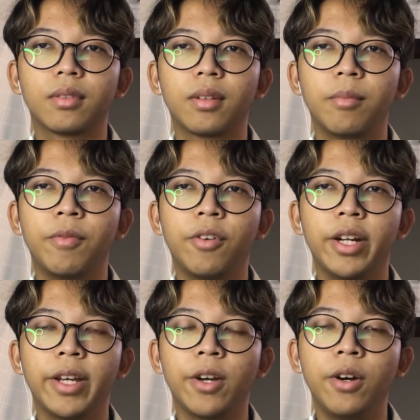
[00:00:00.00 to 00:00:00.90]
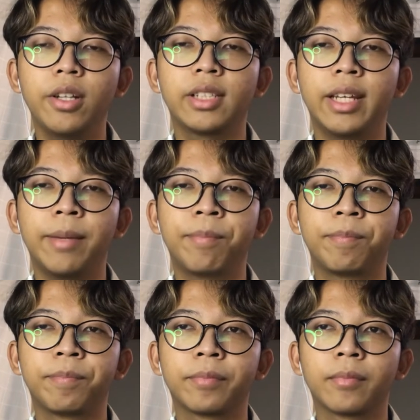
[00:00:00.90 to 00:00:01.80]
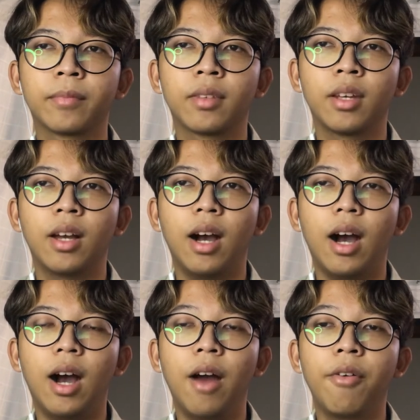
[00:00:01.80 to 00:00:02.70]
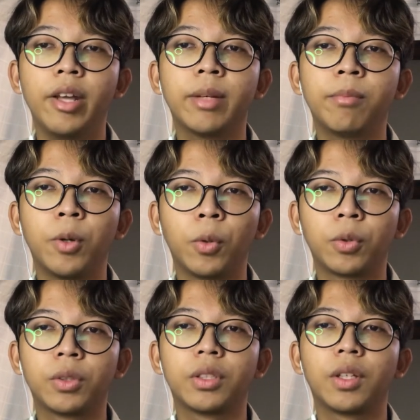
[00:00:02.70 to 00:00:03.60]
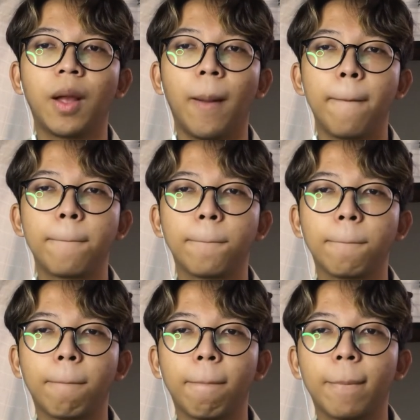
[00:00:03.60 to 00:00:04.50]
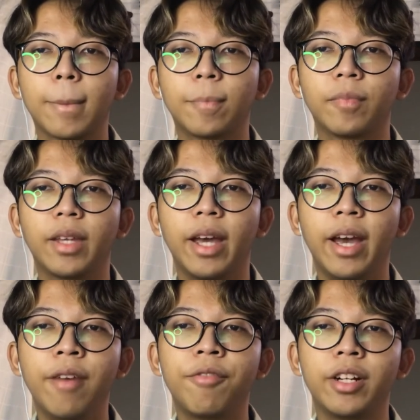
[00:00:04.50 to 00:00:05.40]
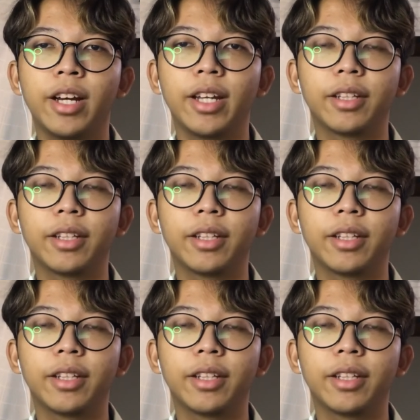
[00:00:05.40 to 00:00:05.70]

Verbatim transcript: before they go to sleep I read them books every night